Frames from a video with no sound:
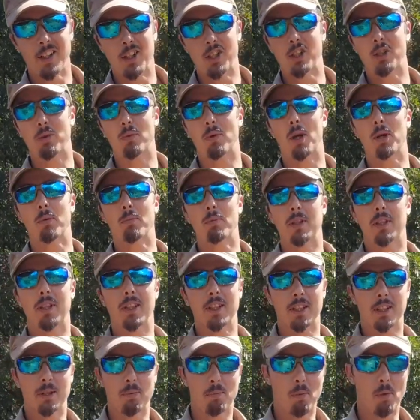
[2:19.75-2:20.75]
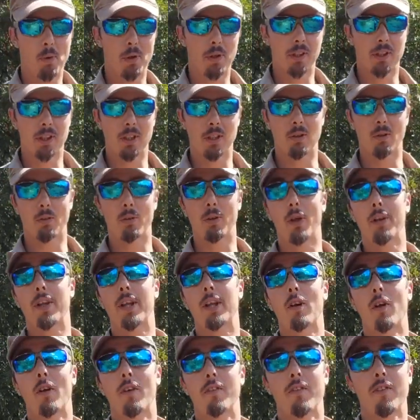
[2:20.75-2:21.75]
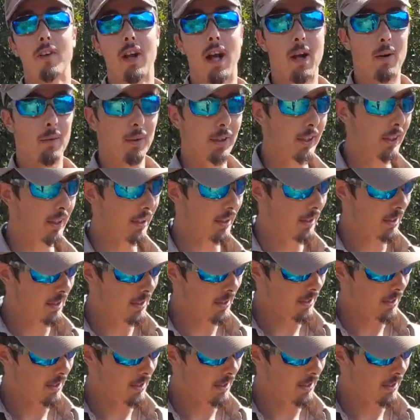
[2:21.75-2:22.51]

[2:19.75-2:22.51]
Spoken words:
she won't be disappointed. Although they're not flowers,